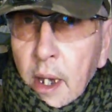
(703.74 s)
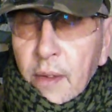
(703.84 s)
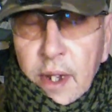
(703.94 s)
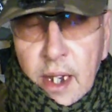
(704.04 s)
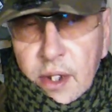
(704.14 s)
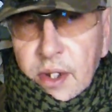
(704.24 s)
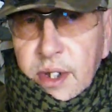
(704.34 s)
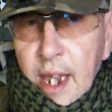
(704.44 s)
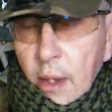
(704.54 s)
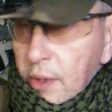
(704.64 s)
I think it's
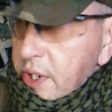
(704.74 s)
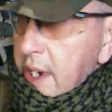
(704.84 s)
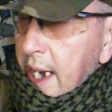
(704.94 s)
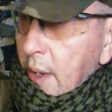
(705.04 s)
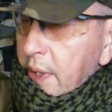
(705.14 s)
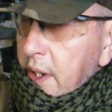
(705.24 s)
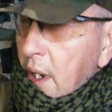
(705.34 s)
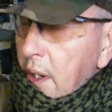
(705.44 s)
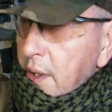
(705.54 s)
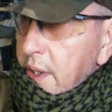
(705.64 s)
Delta now they
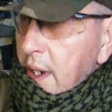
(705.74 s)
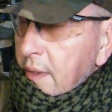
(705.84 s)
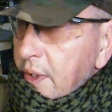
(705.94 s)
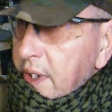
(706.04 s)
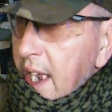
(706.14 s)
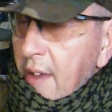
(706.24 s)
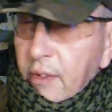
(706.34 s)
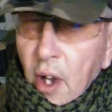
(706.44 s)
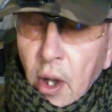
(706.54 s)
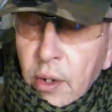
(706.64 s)
call themselves, or
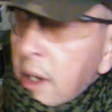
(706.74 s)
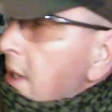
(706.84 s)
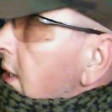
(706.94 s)
Defcon.